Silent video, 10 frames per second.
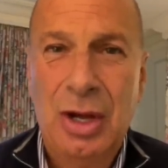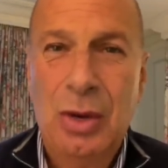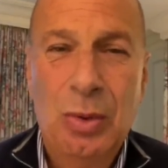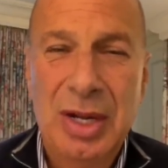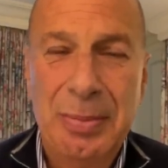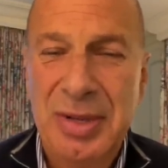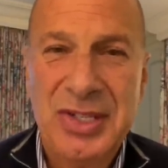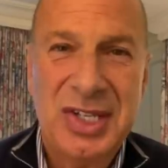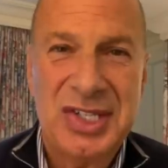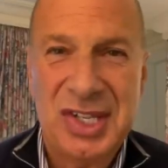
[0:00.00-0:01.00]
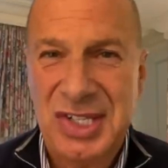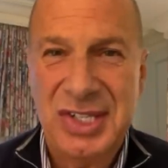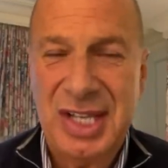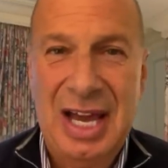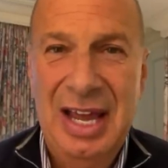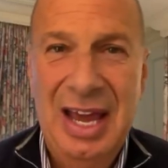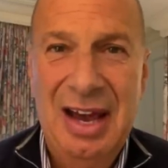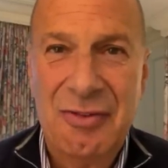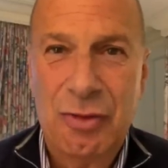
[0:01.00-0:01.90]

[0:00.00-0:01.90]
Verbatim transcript: What business does this guy have